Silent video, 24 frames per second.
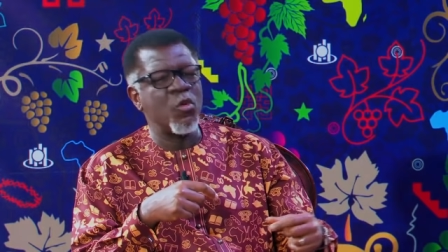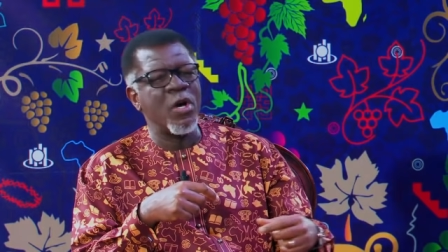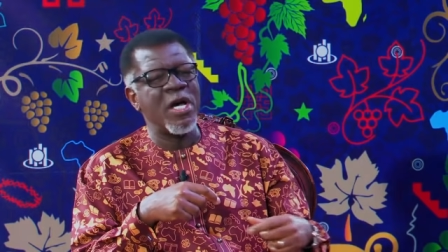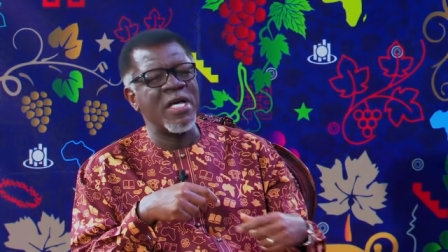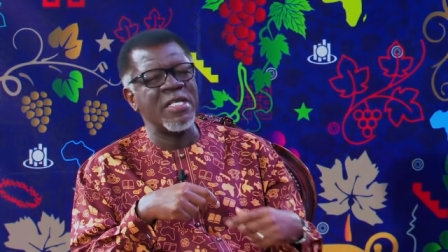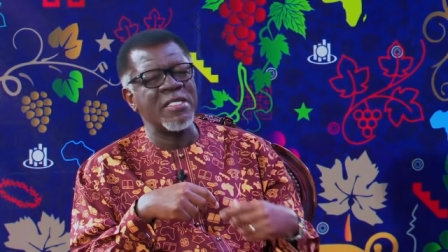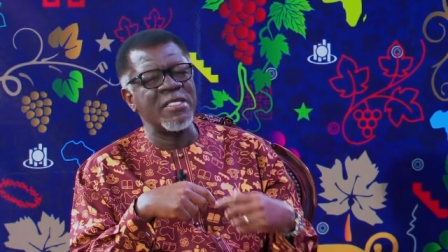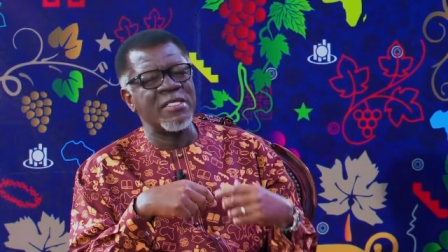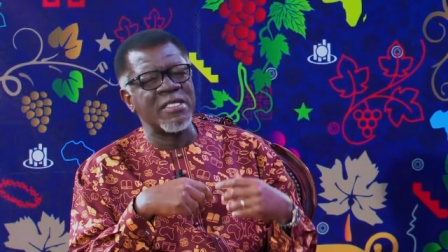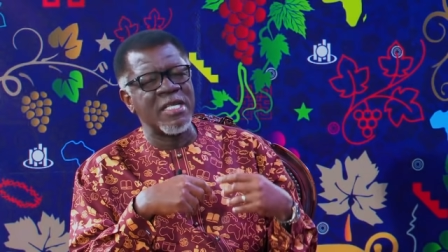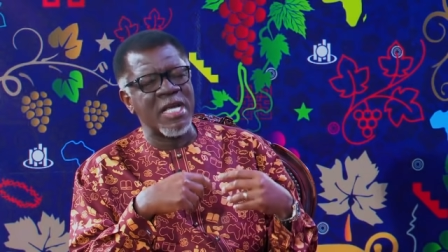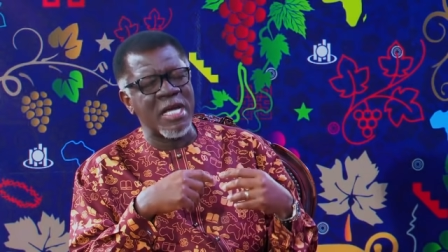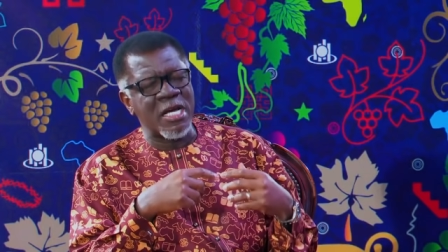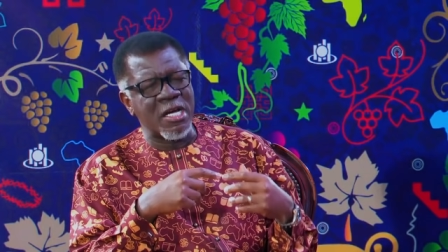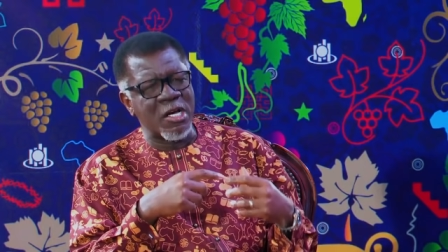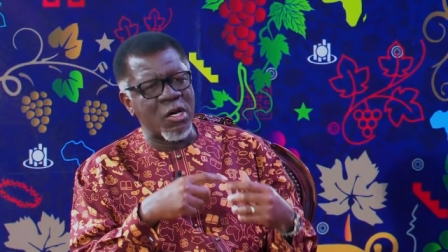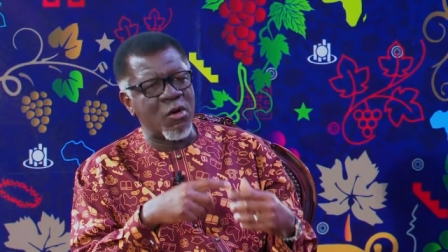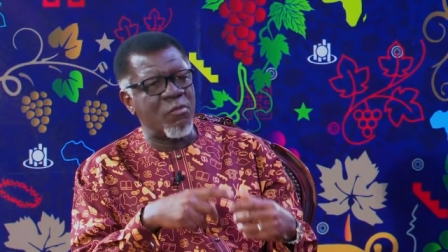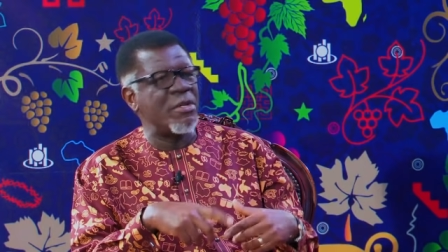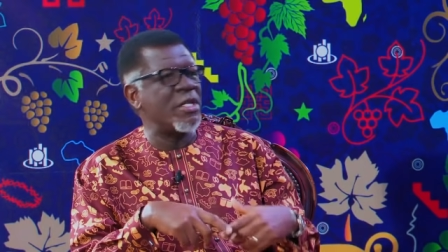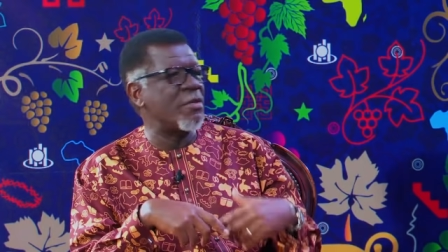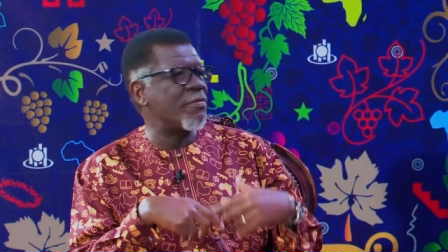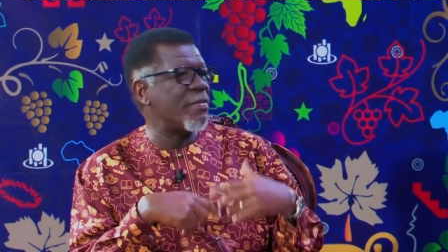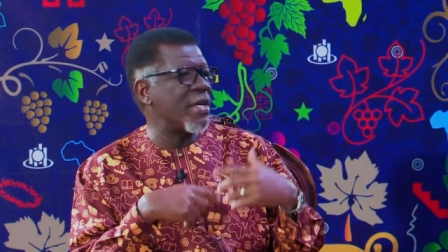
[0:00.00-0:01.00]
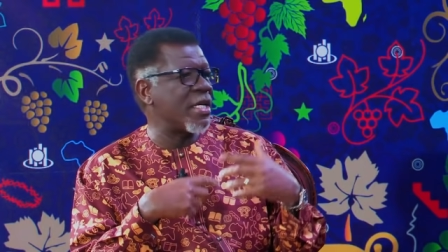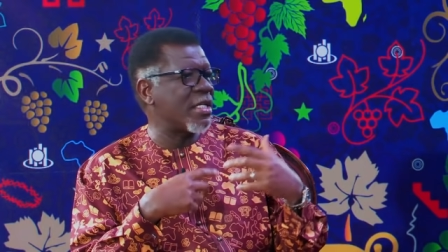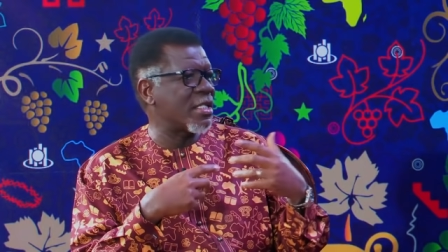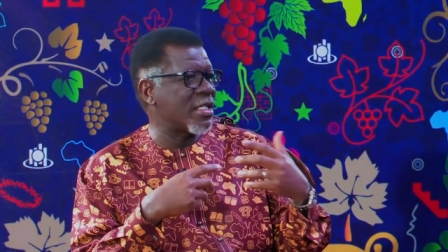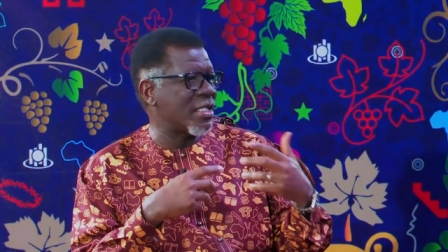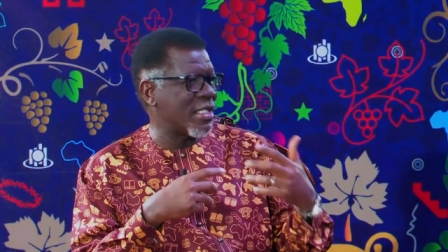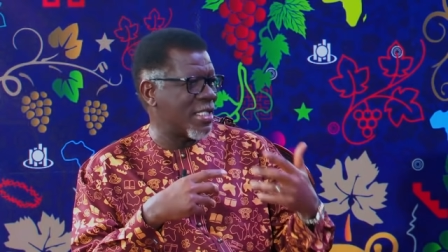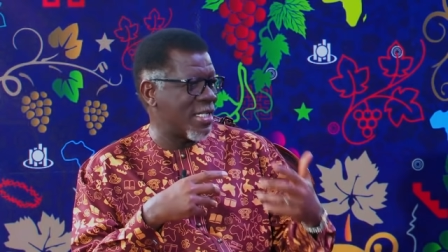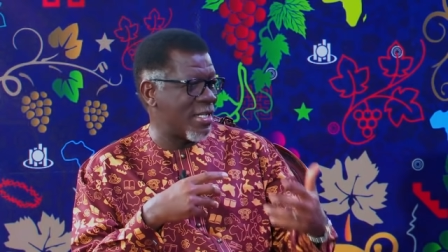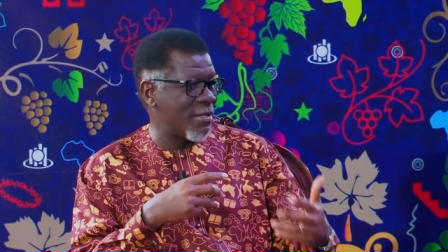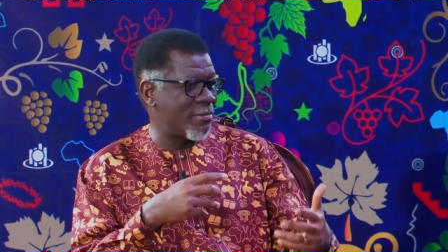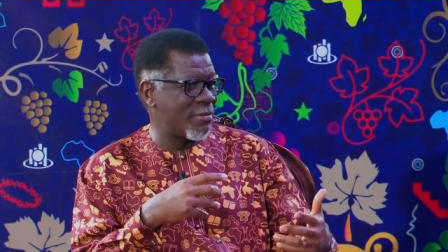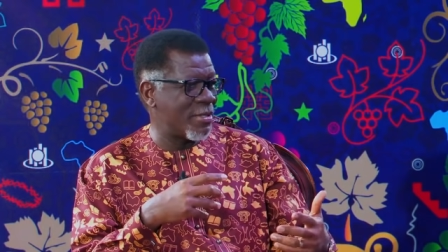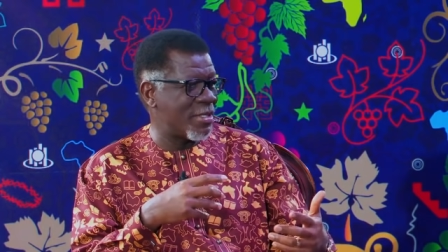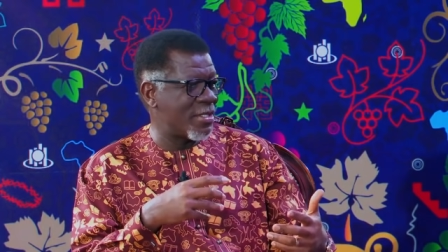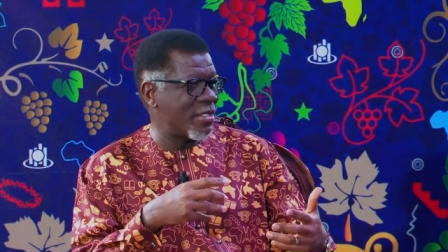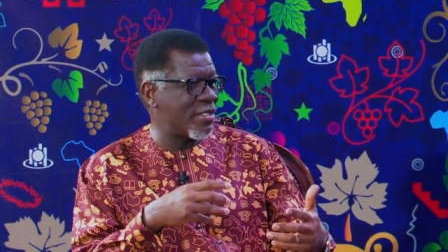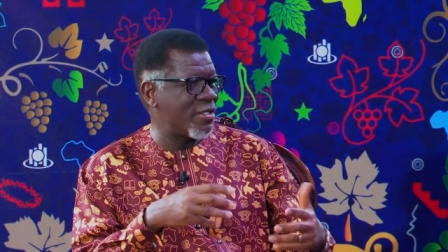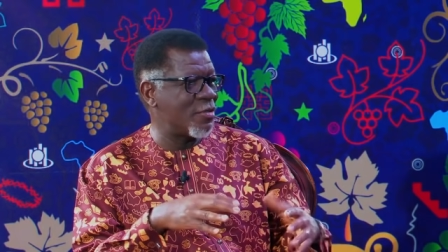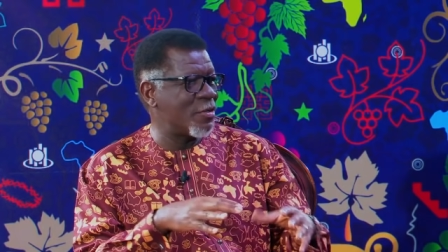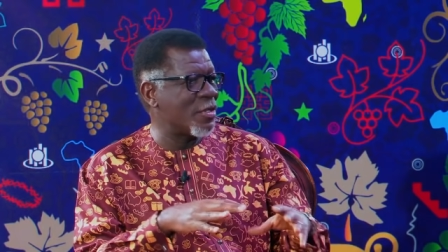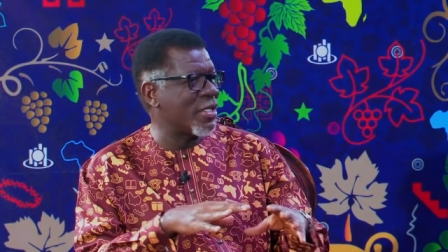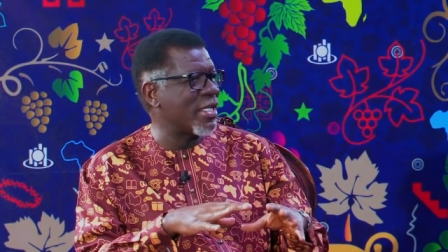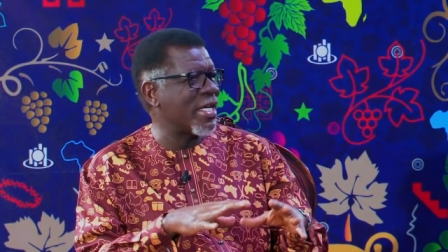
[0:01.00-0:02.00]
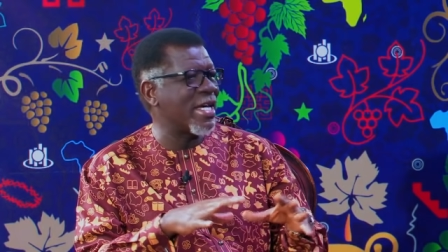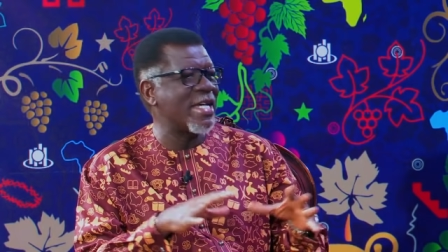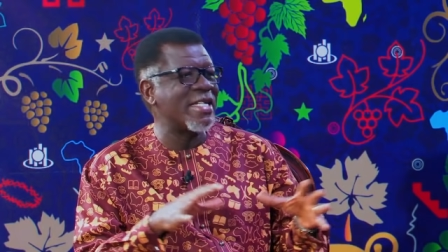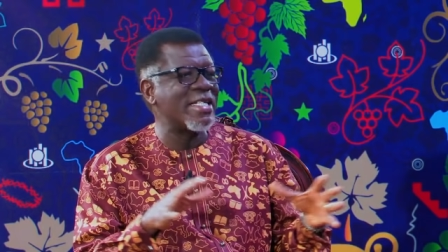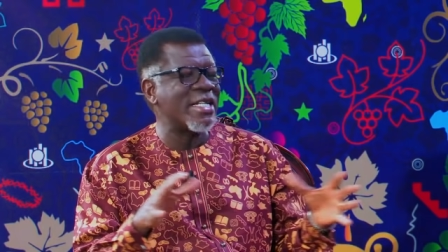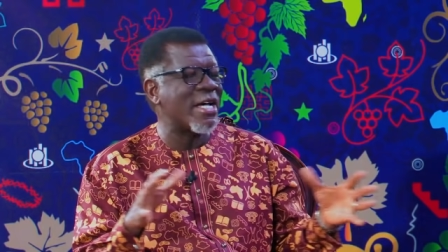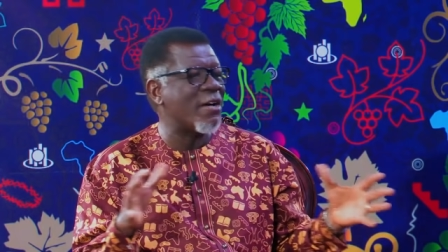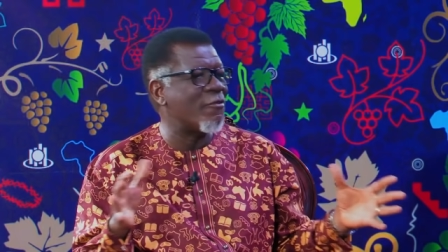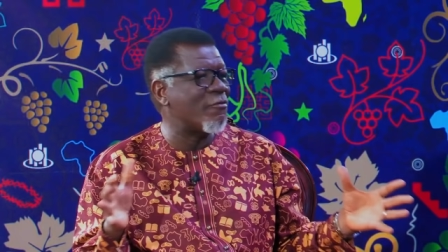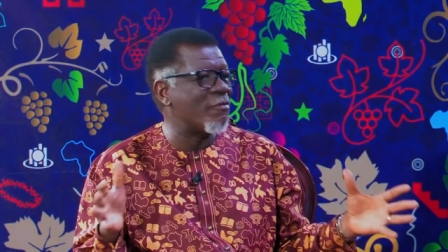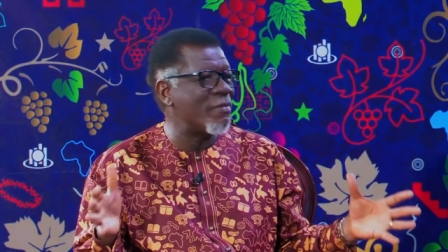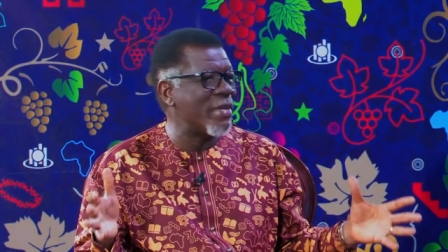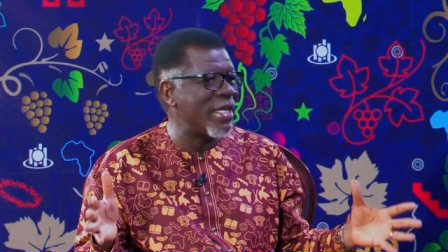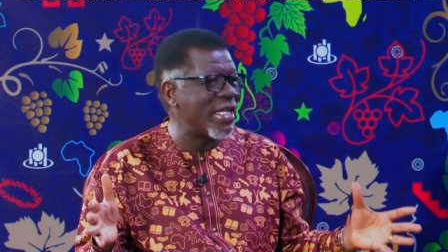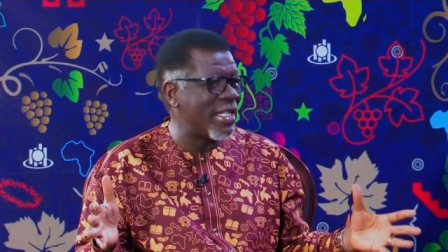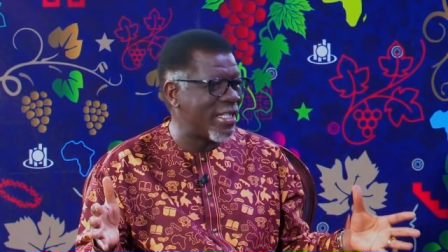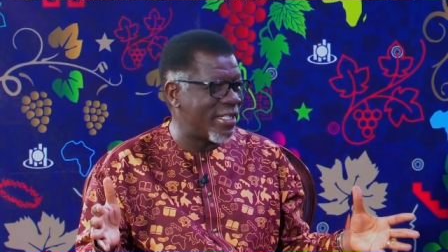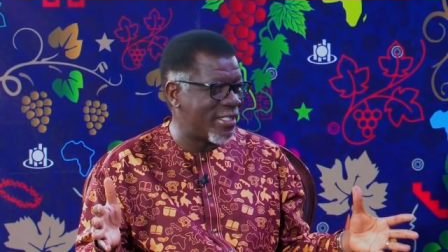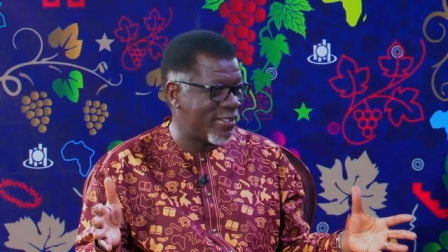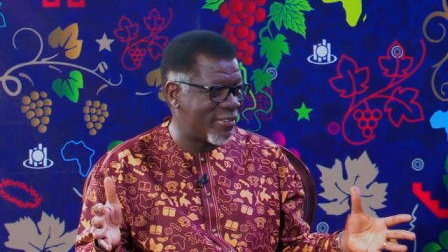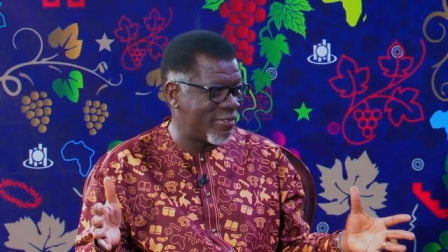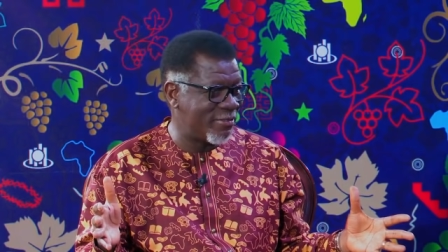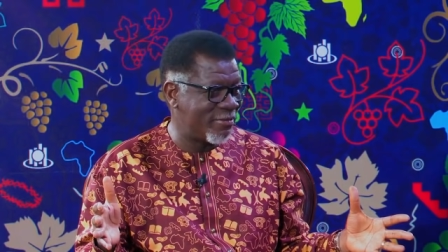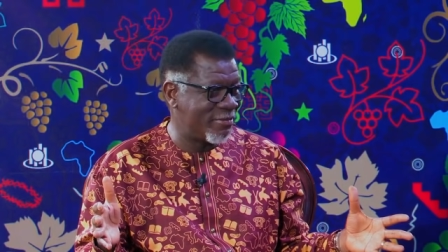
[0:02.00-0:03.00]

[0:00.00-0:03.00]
Once a commitment comes, you can't have many.